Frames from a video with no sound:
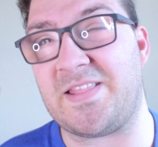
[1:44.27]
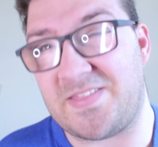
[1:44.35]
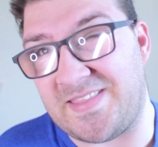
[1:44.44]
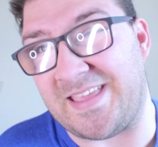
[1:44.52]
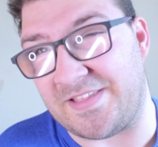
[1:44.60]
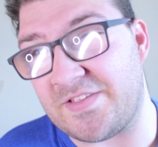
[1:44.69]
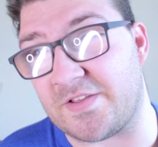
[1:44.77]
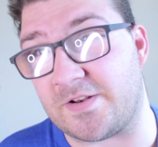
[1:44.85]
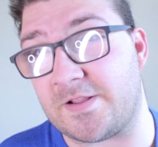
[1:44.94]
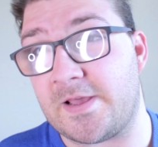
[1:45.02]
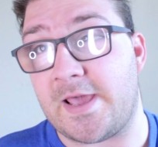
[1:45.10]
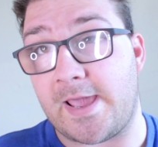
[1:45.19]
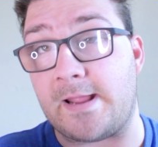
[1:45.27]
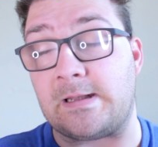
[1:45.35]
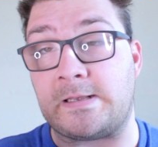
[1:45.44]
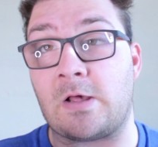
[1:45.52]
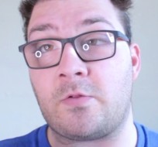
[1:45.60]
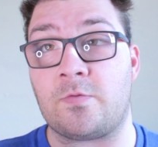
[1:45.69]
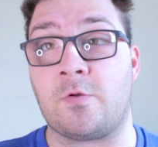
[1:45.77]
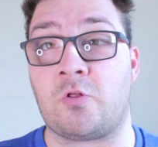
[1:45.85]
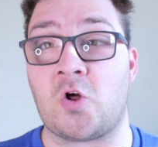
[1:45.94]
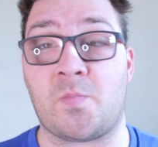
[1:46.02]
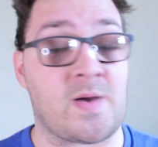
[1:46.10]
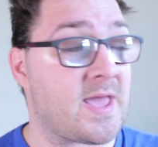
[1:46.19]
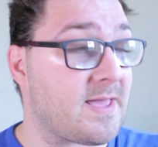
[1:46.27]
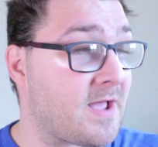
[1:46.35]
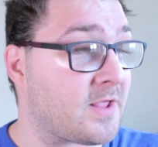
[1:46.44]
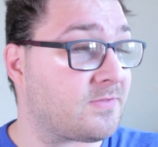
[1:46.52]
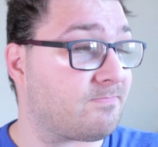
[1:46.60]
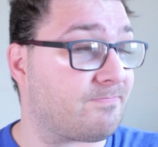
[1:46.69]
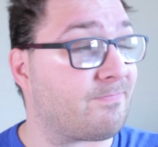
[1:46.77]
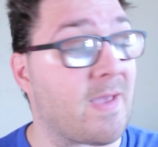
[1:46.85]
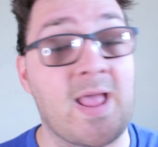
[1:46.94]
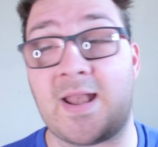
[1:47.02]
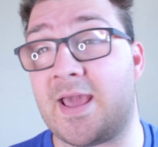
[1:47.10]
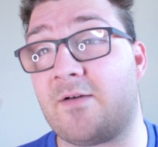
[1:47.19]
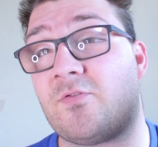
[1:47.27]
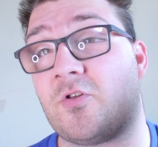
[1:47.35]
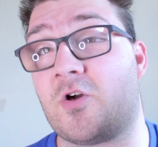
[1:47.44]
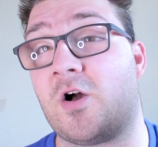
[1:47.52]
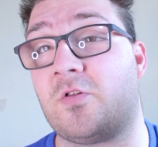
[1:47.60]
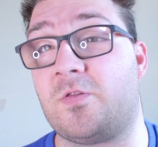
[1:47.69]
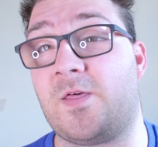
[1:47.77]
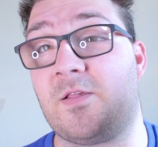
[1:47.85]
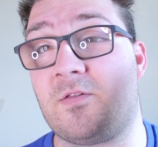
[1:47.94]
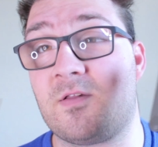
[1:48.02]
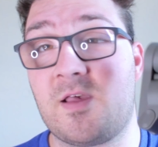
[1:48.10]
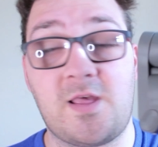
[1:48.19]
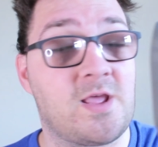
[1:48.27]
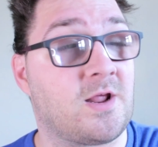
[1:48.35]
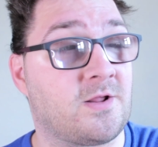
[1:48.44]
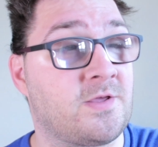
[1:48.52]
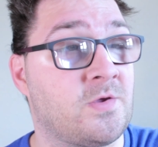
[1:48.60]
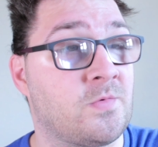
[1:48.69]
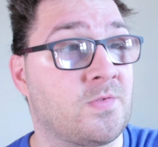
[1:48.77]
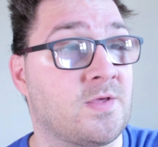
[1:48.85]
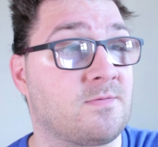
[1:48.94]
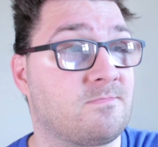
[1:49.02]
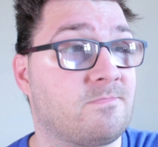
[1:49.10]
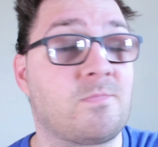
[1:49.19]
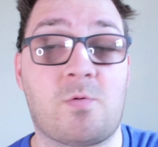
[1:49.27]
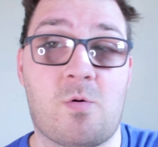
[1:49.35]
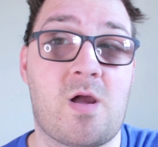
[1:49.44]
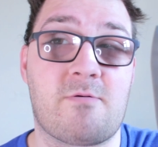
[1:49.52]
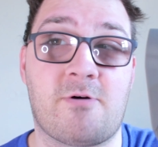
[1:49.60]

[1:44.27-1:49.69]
decent. It does the job. I barely have to charge this, and I use it quite